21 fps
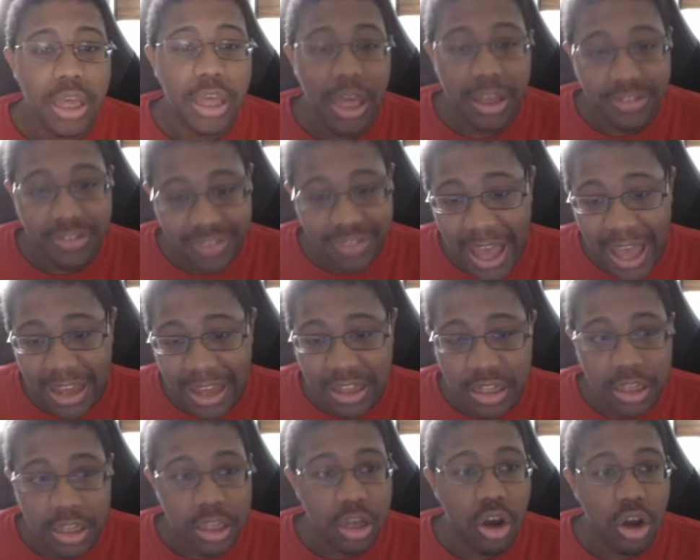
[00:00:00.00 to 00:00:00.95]

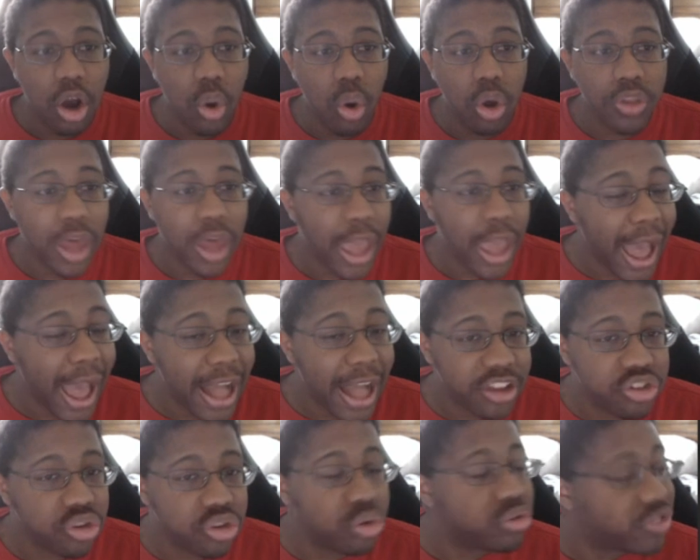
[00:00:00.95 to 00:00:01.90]
exactly on one of the
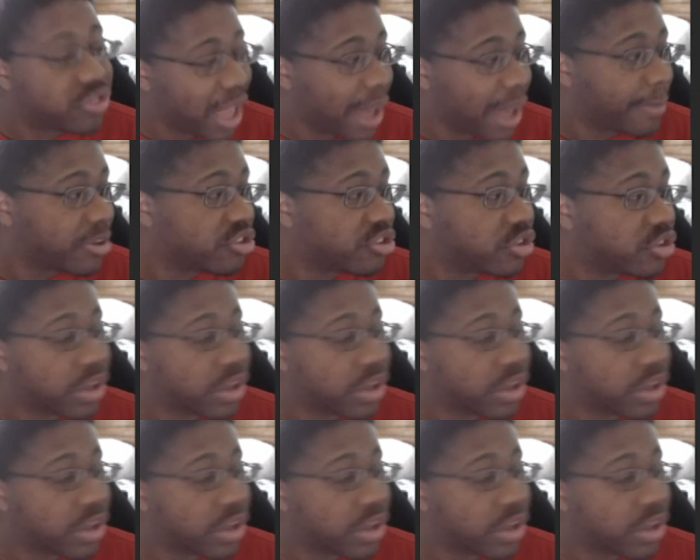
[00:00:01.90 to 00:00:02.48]
actual damages